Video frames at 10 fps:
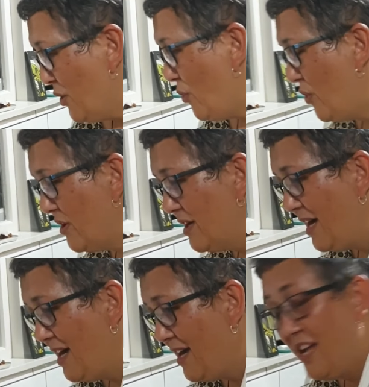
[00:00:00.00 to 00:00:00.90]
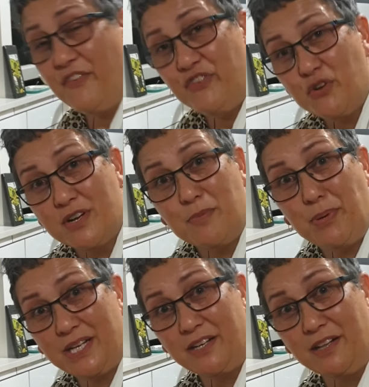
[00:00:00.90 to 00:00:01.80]
Or if you're in a
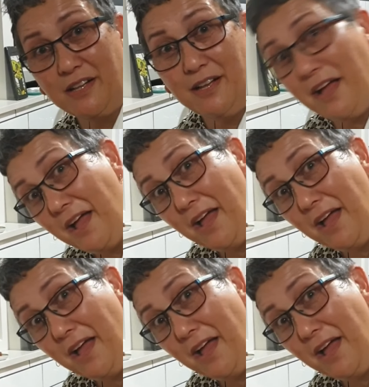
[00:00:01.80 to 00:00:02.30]
pickle.